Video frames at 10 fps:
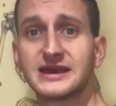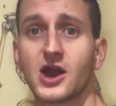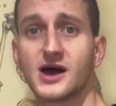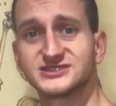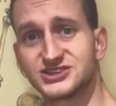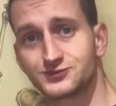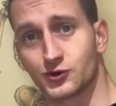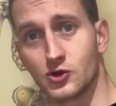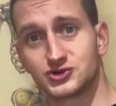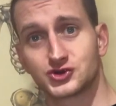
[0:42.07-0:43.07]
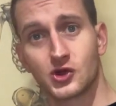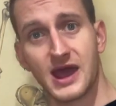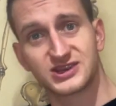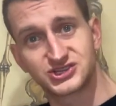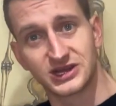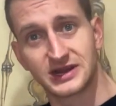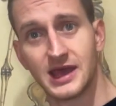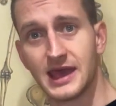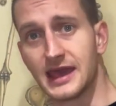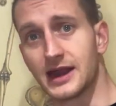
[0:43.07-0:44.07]
causes protraction
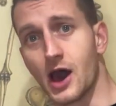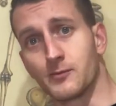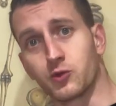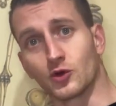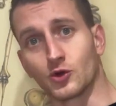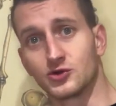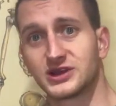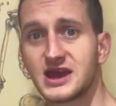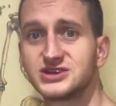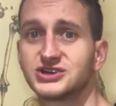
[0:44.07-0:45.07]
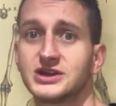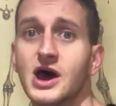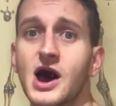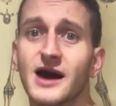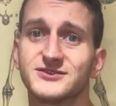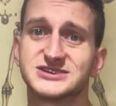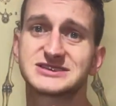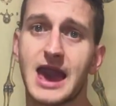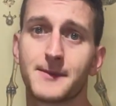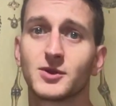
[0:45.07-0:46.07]
and upward rotation of the
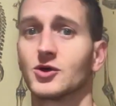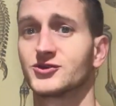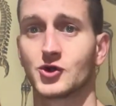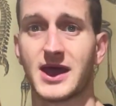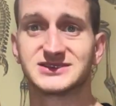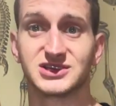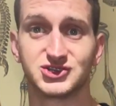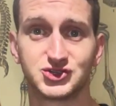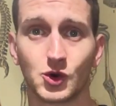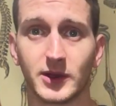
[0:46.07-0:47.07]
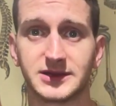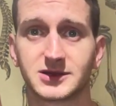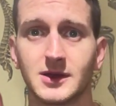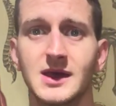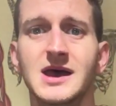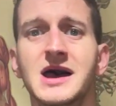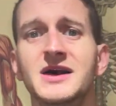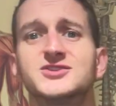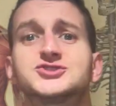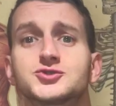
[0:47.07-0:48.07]
scapulothoracic joint.
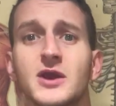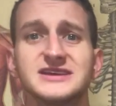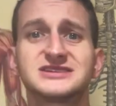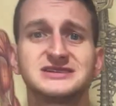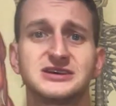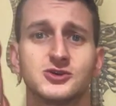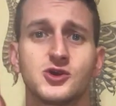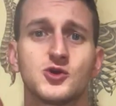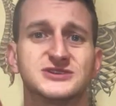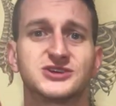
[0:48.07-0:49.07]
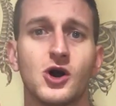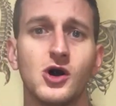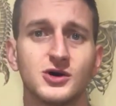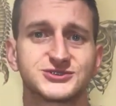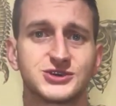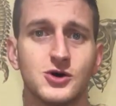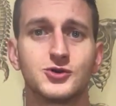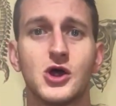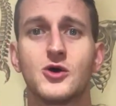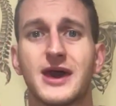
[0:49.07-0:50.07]
The serratus anterior is also
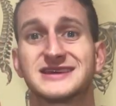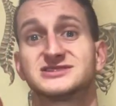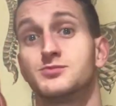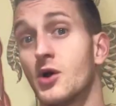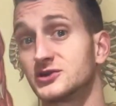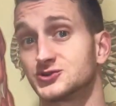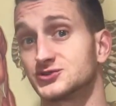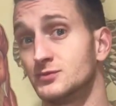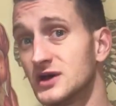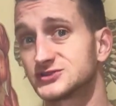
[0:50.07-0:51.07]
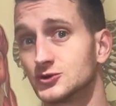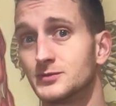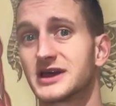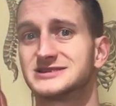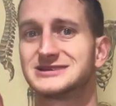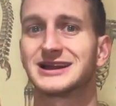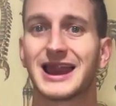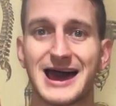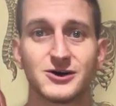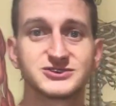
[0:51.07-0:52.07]
known as the puncher's muscle because it
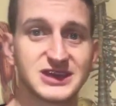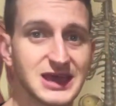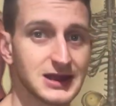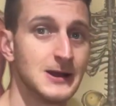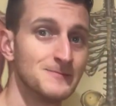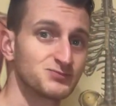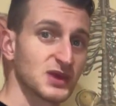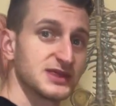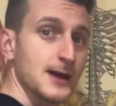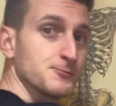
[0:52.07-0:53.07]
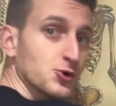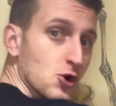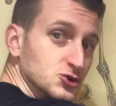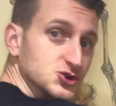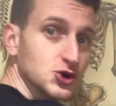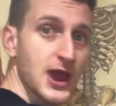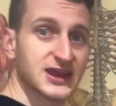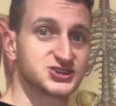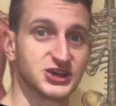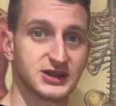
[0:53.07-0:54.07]
allows, again, that
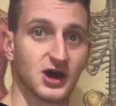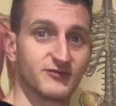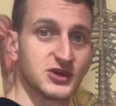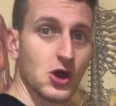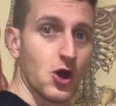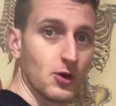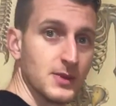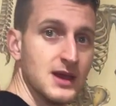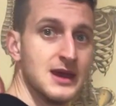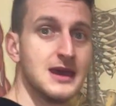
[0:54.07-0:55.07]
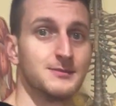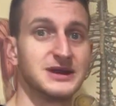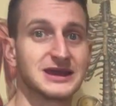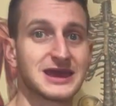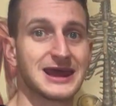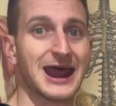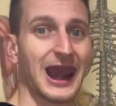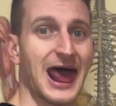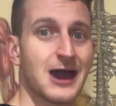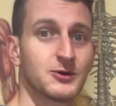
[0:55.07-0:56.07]
protraction of the arm, meaning, again,
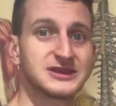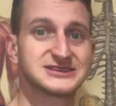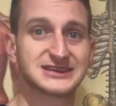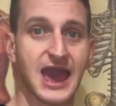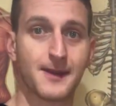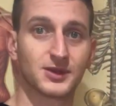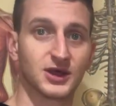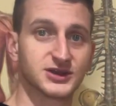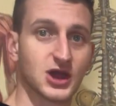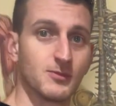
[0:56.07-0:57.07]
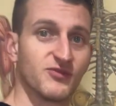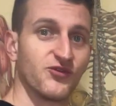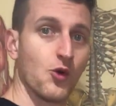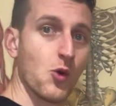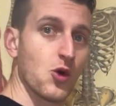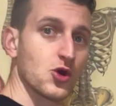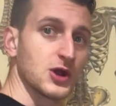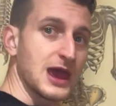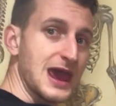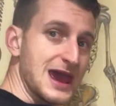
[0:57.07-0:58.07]
allowing the scapula to come forward
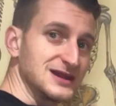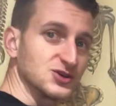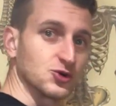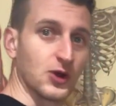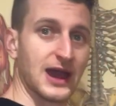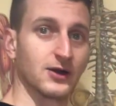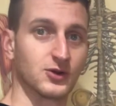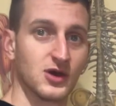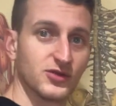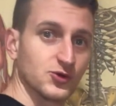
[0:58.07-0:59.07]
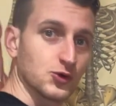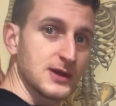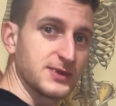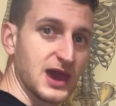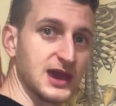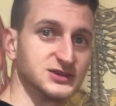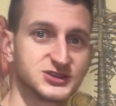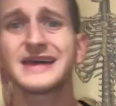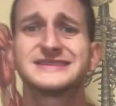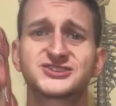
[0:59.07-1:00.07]
and around the rib cage.
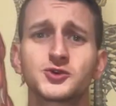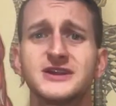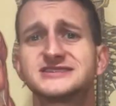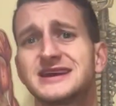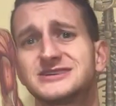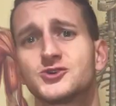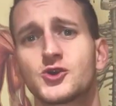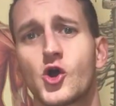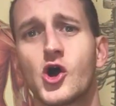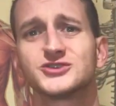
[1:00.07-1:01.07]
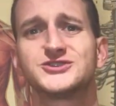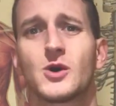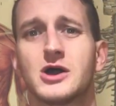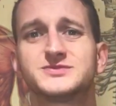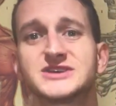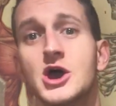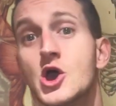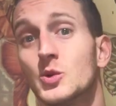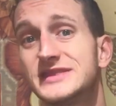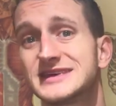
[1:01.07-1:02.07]
The serratus anterior also helps
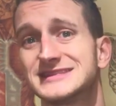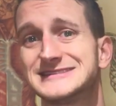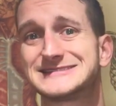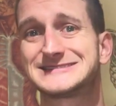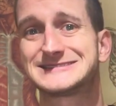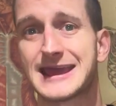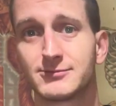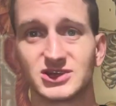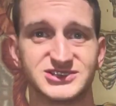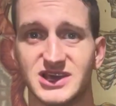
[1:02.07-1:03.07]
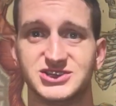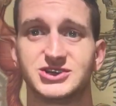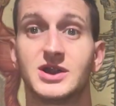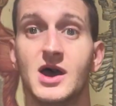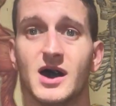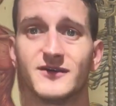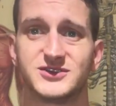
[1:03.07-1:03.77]
with the stabilization of the